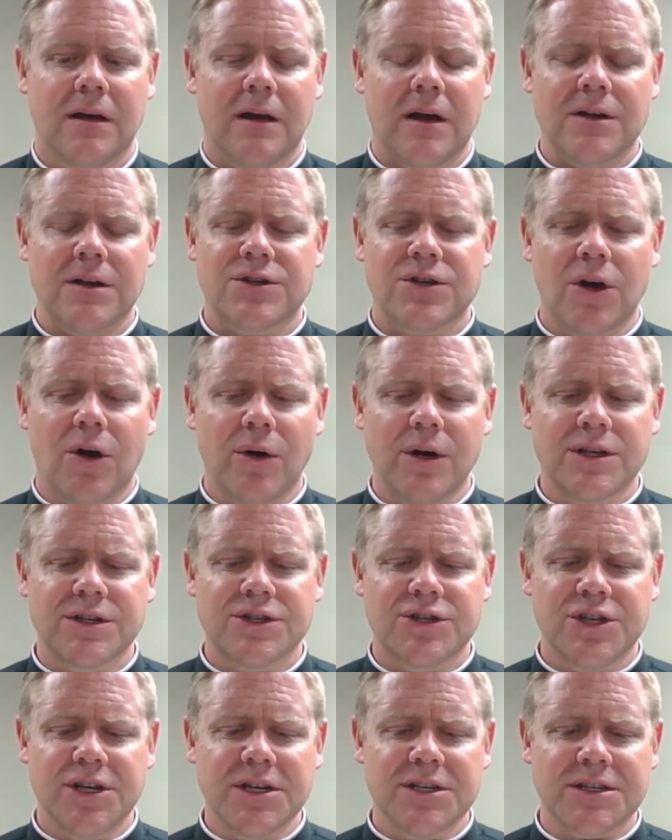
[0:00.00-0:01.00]
And so as
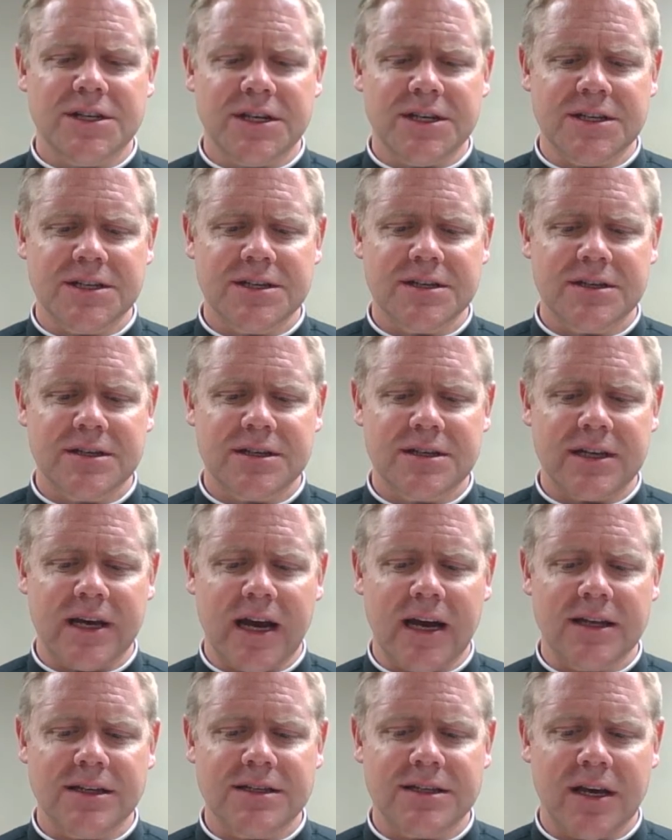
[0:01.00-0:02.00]
Jesus
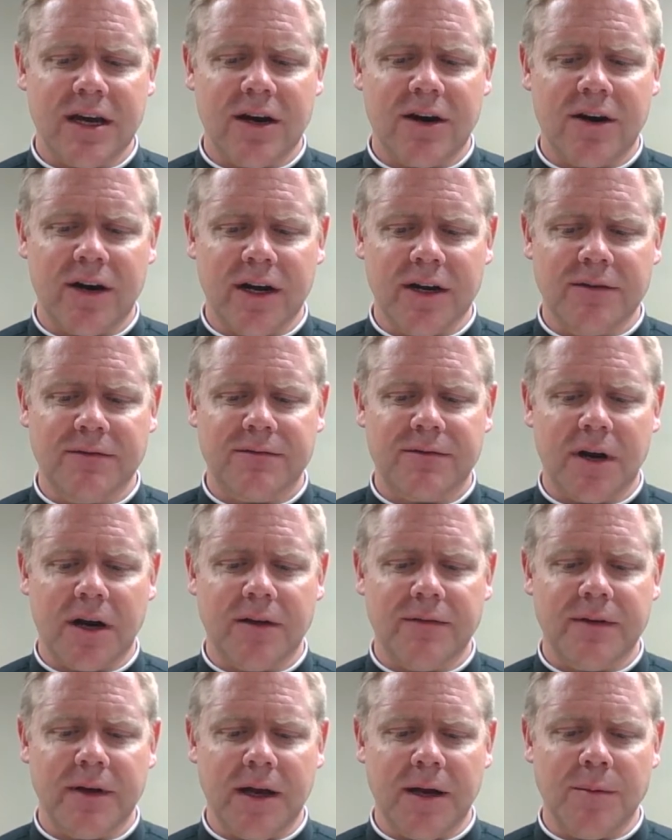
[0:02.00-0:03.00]
stands there in front
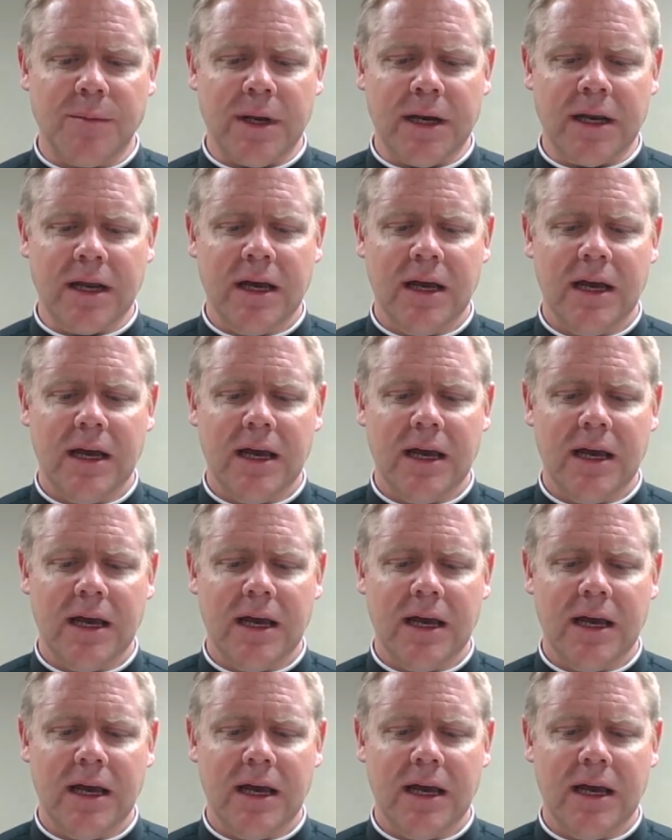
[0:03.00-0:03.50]
of him